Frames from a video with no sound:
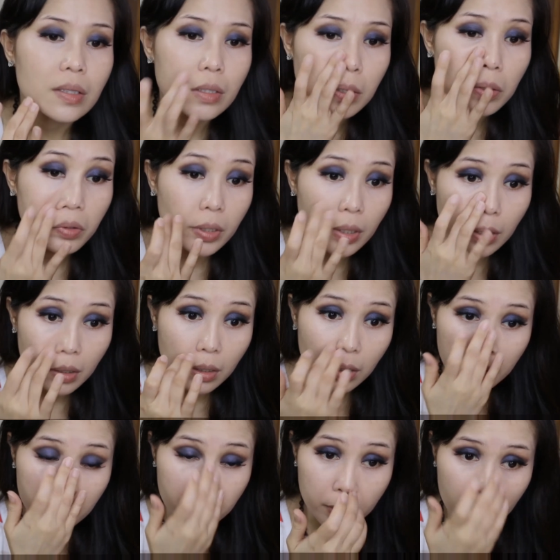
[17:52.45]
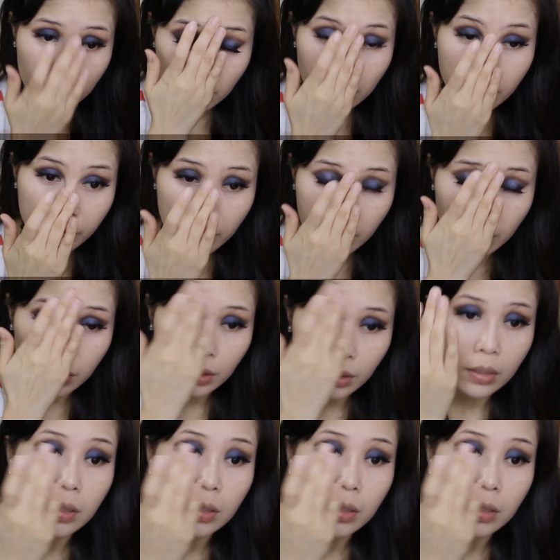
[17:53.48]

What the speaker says: So yeah, I've been loving